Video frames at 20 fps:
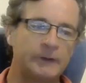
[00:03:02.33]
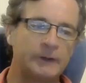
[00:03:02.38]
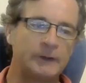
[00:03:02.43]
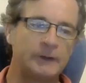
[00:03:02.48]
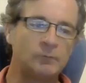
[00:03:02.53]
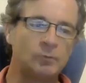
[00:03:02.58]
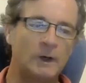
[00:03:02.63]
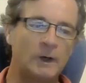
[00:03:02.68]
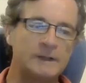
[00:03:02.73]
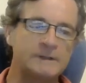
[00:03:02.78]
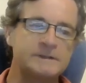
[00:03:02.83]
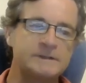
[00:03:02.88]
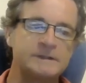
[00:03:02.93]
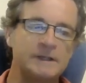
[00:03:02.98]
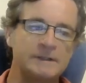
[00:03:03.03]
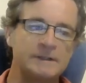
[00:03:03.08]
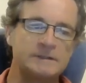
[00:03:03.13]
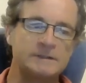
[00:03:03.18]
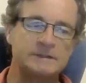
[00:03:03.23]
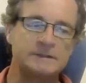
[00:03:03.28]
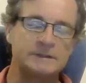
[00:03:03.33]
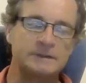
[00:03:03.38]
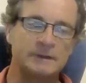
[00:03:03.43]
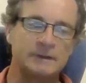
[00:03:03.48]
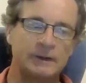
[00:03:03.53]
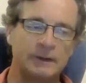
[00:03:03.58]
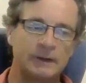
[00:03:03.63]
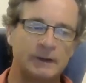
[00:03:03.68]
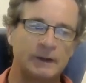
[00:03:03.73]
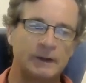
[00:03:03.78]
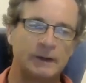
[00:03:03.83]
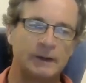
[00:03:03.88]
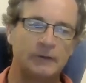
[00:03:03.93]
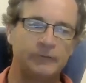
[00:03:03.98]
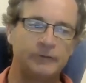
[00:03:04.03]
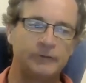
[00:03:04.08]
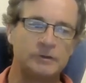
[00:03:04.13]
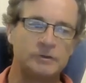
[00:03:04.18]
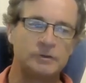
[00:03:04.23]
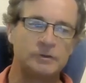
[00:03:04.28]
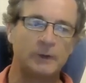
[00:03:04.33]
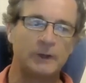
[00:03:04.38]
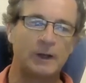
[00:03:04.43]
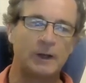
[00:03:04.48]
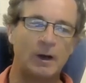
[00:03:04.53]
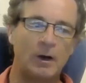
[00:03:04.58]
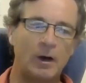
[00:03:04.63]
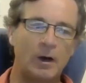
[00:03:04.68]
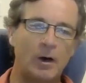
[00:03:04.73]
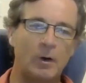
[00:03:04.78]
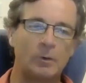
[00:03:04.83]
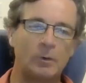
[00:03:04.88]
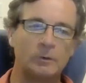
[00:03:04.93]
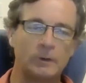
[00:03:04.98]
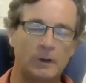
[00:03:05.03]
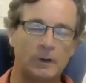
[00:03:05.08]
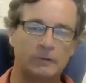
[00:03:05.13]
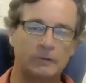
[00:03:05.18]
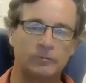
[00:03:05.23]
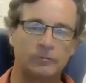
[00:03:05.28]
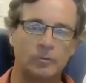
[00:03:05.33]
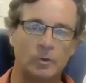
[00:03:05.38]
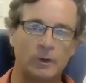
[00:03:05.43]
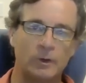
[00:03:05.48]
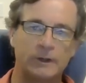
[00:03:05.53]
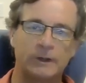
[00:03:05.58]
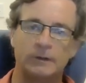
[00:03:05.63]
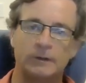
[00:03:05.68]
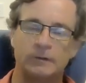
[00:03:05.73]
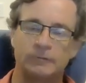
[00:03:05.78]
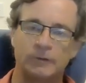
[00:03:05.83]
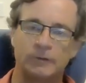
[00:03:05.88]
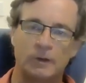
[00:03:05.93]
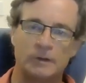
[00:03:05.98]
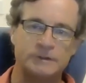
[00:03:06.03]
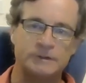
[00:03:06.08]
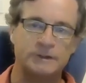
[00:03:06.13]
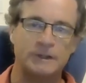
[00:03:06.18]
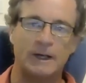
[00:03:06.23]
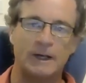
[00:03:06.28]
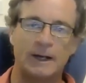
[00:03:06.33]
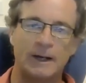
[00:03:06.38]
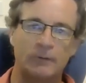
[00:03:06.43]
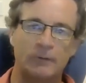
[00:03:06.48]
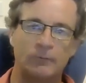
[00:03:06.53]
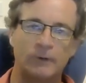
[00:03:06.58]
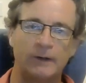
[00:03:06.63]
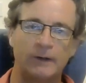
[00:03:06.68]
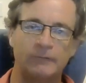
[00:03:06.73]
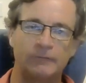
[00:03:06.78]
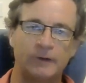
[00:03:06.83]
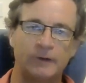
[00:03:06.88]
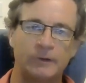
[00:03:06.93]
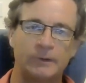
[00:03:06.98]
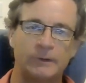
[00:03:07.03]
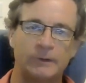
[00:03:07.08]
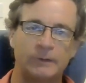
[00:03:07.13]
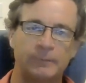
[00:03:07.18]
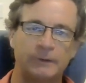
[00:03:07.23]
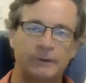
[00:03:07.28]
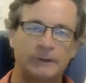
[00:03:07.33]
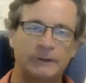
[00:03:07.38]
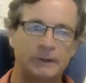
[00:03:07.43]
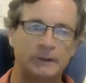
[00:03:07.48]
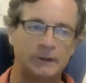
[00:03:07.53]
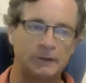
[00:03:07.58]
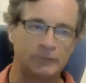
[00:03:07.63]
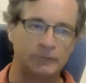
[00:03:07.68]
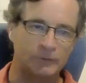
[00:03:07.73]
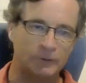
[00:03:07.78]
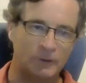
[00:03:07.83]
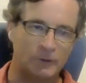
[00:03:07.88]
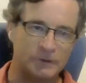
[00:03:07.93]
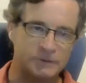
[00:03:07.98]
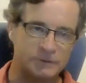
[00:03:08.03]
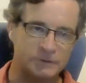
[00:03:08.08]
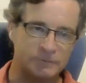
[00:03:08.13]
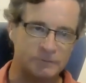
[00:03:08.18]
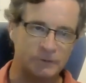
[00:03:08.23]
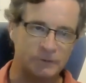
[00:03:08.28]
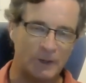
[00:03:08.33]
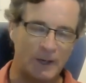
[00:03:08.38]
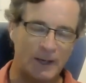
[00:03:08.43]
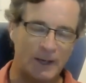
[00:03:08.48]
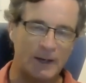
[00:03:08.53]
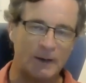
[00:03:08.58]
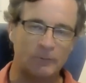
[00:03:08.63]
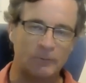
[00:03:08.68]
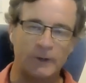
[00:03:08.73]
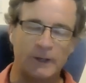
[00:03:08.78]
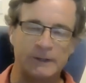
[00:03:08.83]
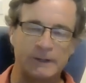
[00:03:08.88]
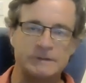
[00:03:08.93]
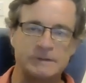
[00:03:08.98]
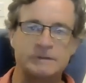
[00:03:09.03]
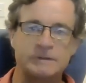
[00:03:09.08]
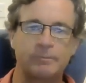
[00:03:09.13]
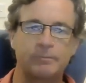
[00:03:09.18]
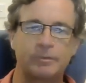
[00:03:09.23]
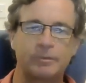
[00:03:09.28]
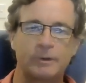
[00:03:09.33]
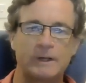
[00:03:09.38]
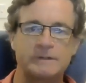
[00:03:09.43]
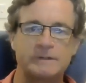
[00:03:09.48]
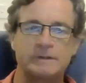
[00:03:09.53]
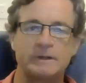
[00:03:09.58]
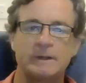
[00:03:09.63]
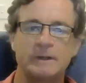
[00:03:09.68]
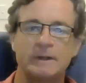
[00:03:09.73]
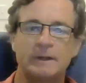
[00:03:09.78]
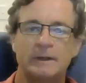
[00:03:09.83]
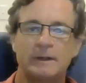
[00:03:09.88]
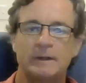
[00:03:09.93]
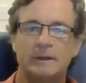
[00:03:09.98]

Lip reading: in one sense, if you're doing a whole lot of work and you've lost your heart rate variability and you've lost your heart rate is suppressed,